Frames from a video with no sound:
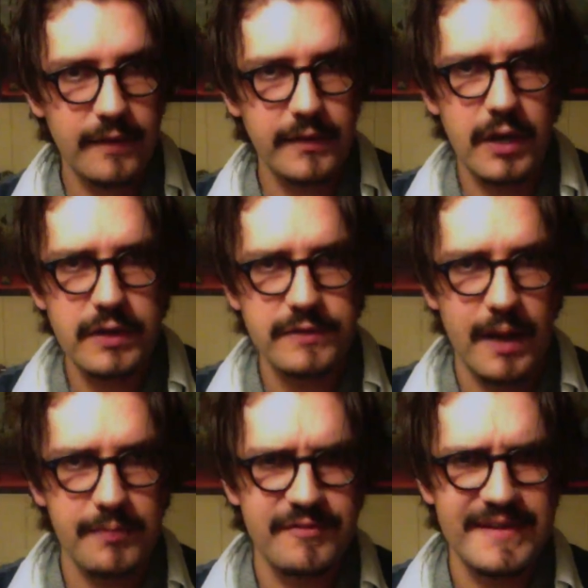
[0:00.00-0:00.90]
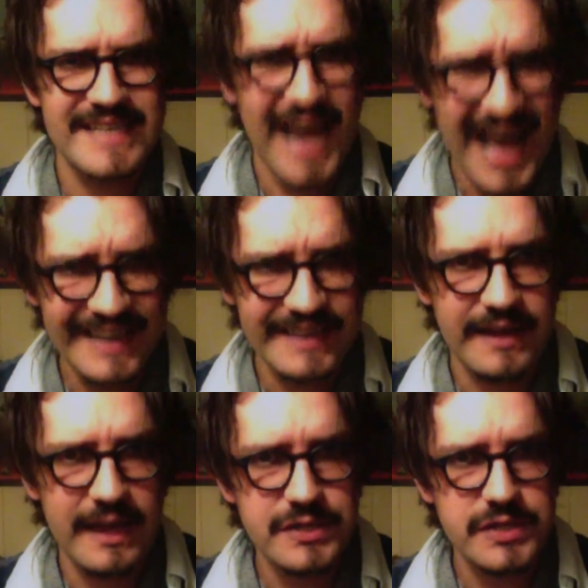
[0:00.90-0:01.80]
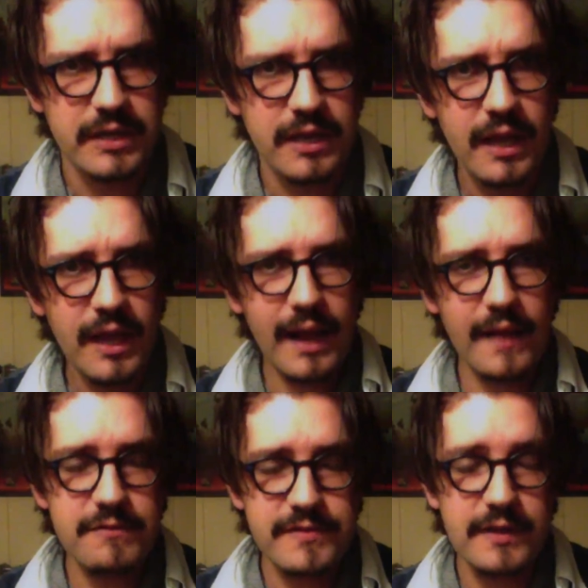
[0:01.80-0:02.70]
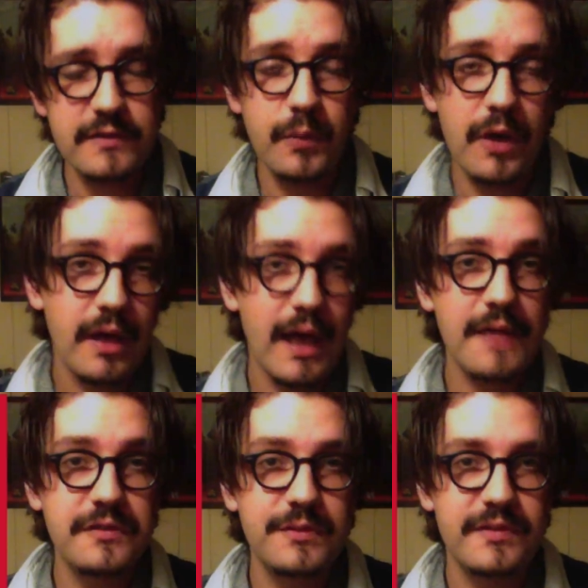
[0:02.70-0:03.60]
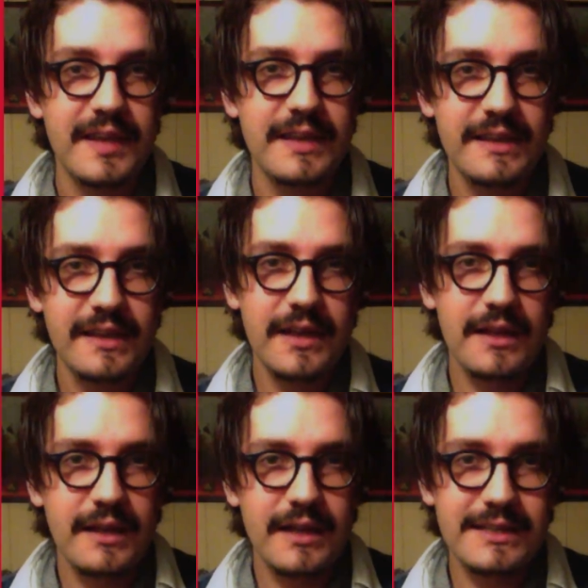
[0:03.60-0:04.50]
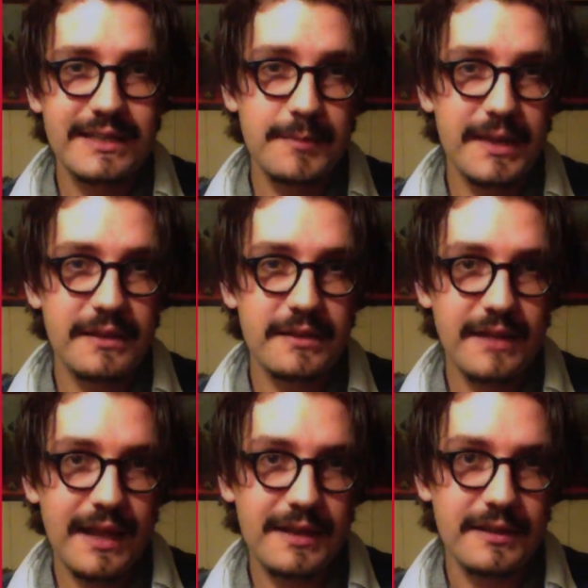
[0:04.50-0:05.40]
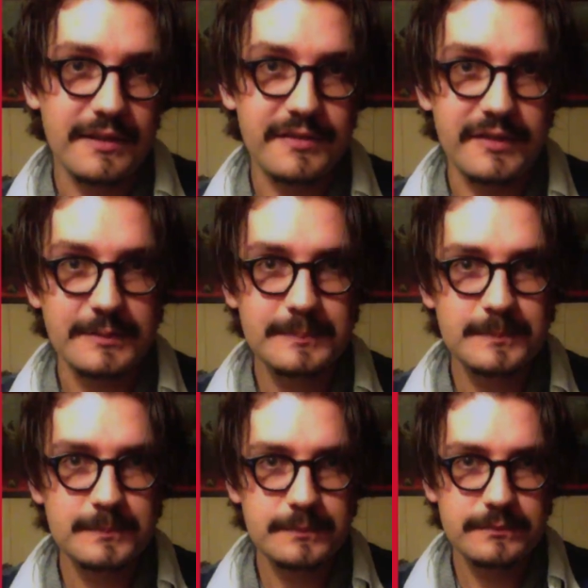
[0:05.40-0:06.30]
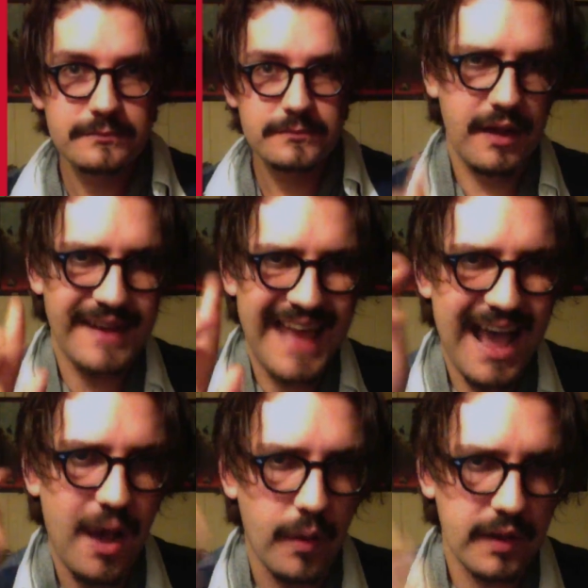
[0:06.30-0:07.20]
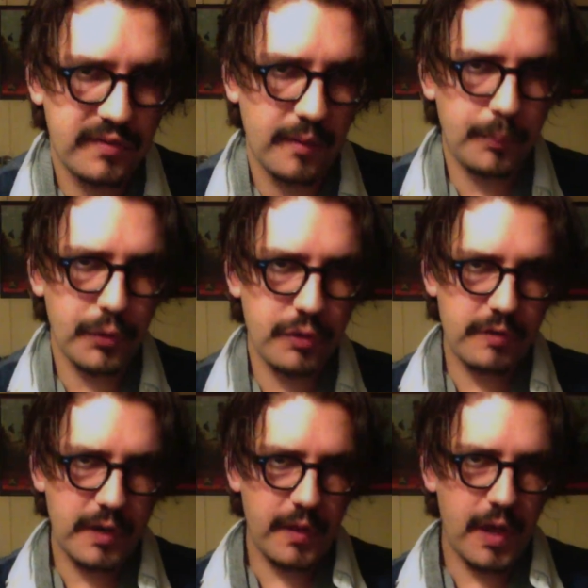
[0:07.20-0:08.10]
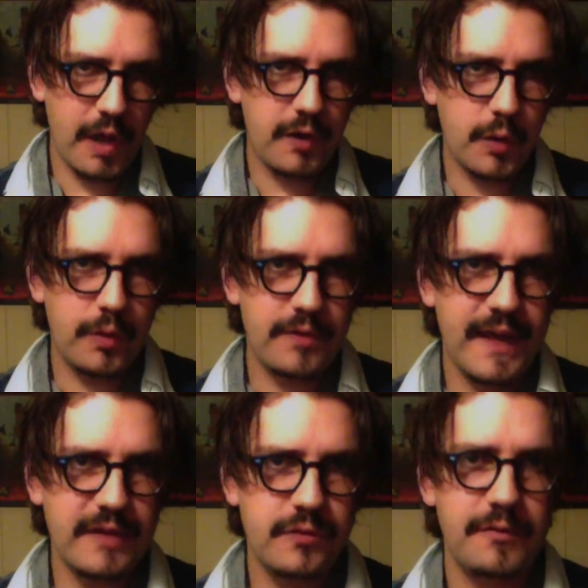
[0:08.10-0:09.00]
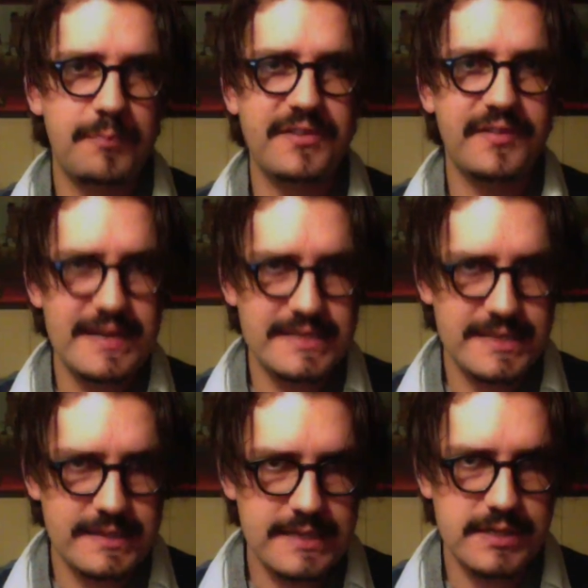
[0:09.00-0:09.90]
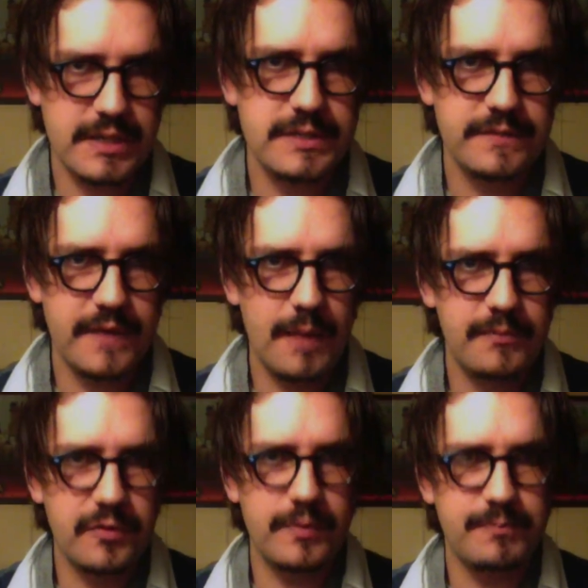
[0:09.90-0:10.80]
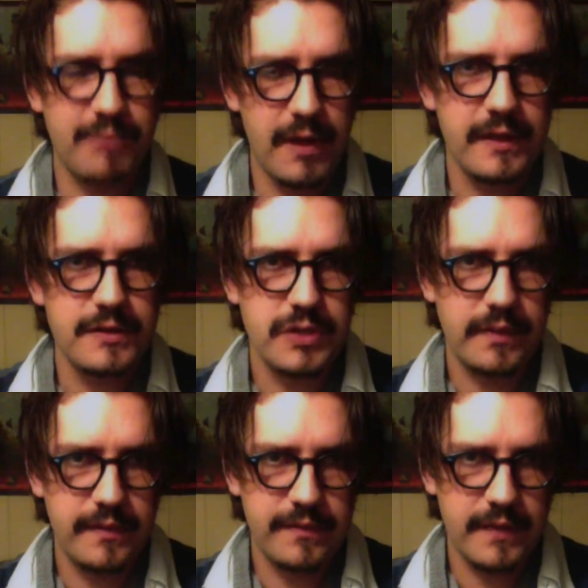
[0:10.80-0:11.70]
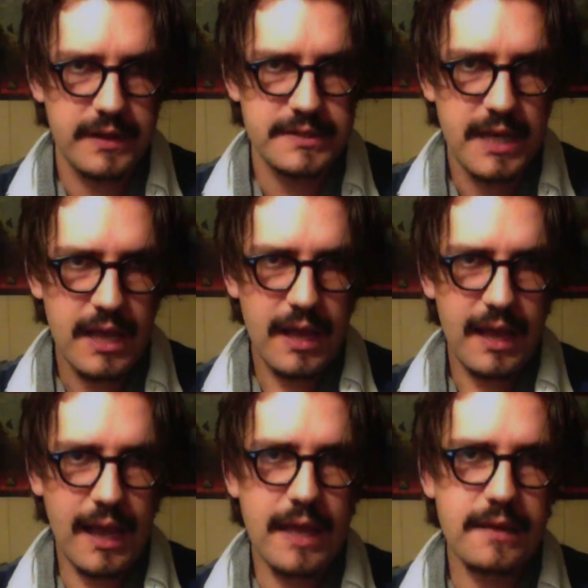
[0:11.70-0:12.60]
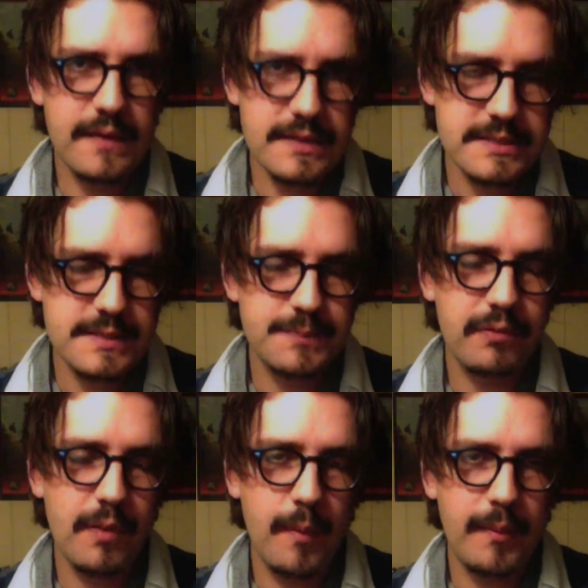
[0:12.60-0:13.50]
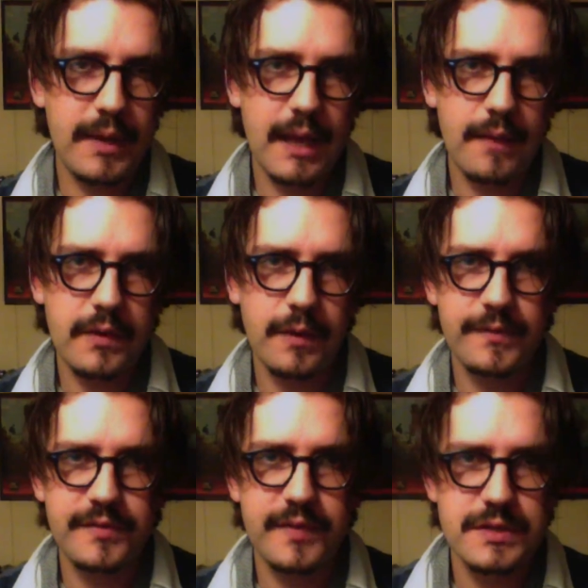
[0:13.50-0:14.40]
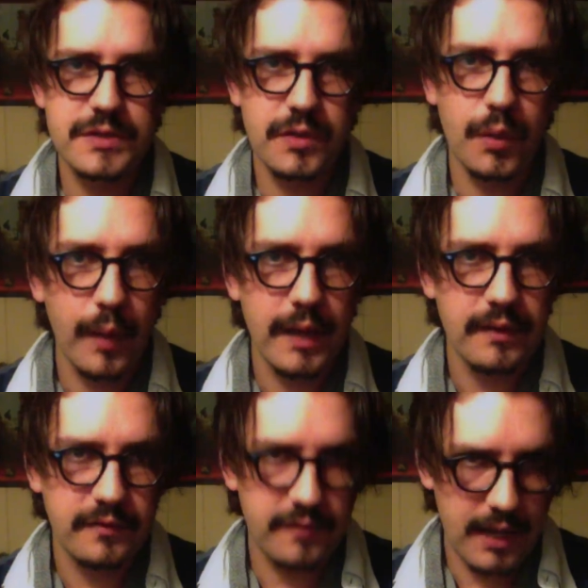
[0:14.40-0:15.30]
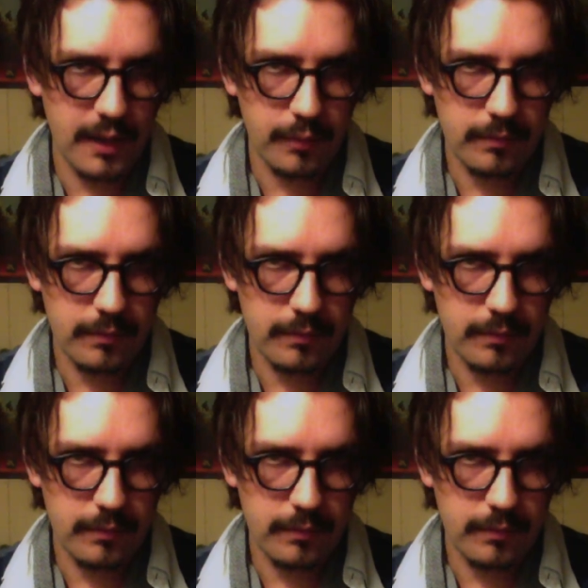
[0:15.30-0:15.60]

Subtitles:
the coat of arms of an entire nation, and the results were, as you've seen, a little bit lackluster. Now, at some point or another, Eric would have had to have presented this coat of arms to his brother, John III, and this is probably how the conversation went down.